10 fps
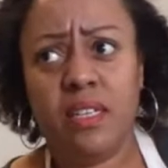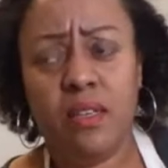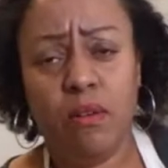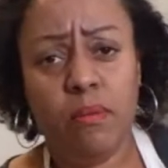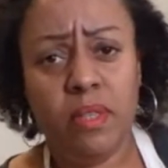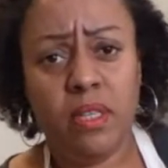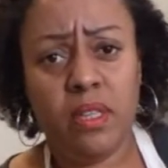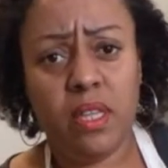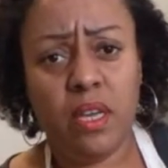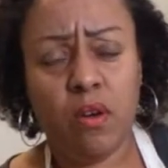normally
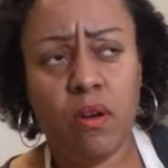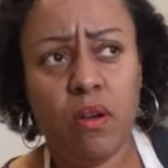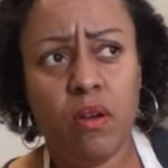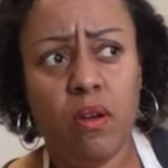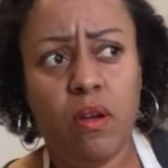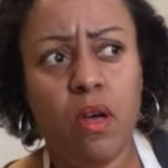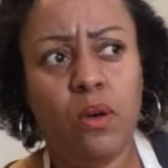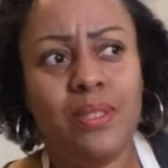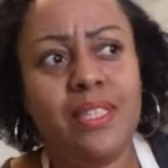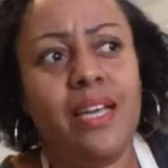thick?
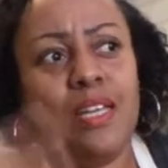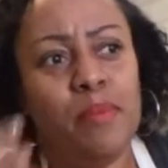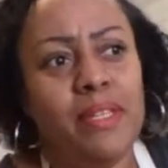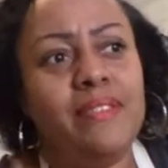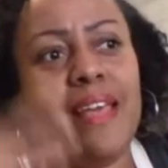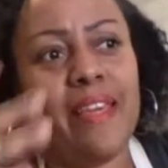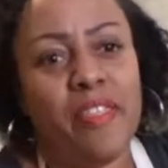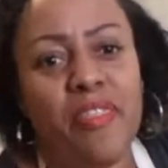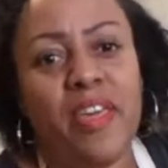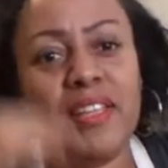Oh, it's not gonna be, it's not like
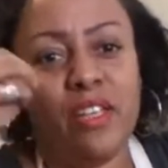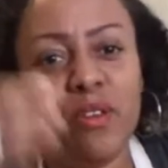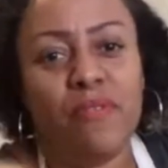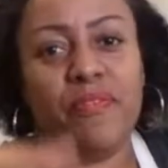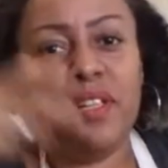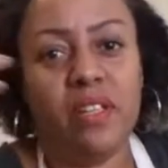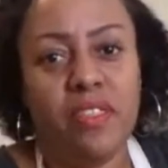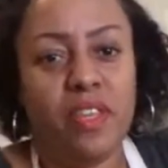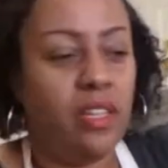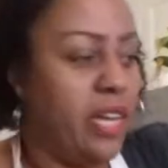thick, like you can feel
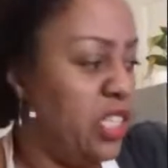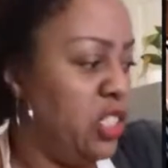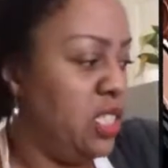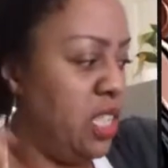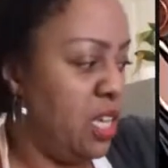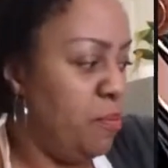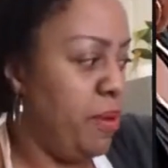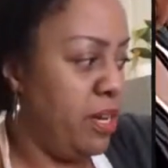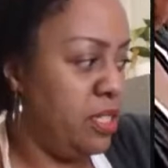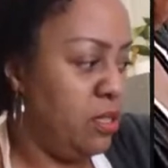it thick. Like it's just thick
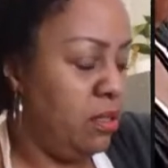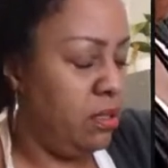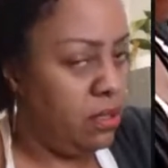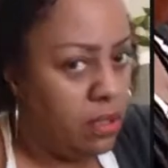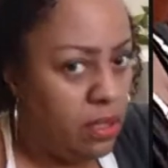compared to